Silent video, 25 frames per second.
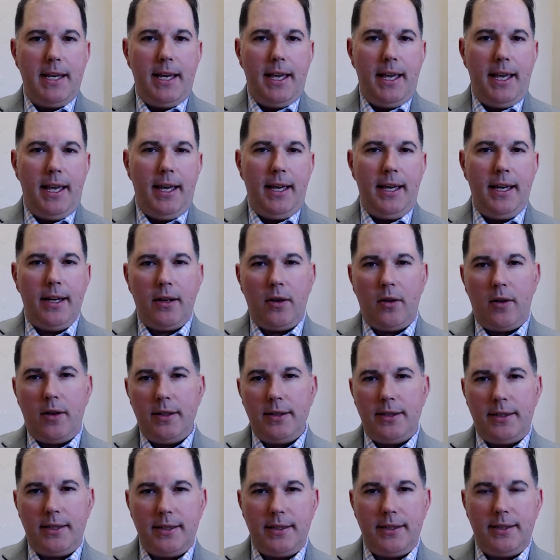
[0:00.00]
And
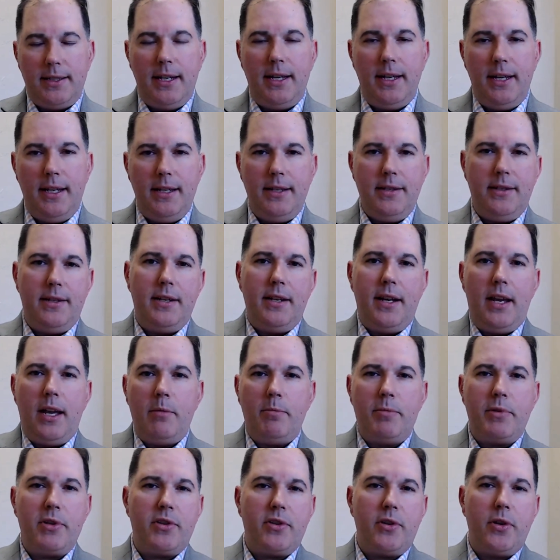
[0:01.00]
on today's
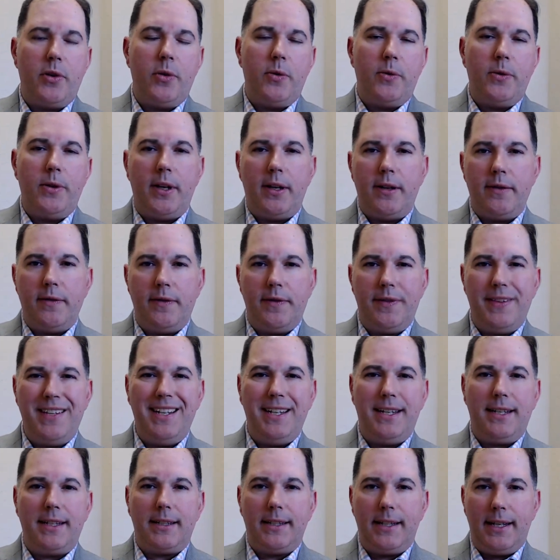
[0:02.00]
episode of
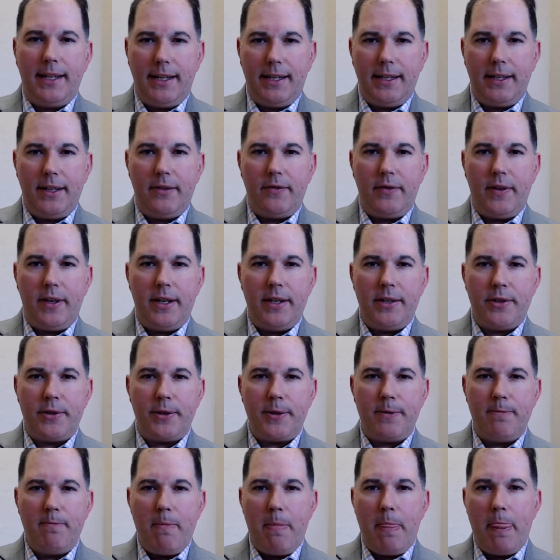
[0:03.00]
Think Like an
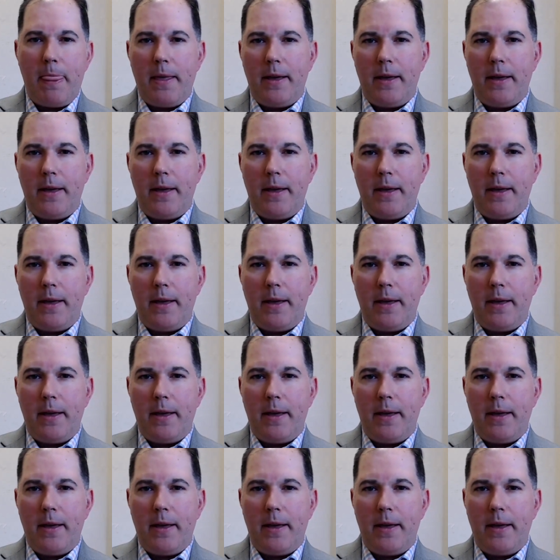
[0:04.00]
Advisor,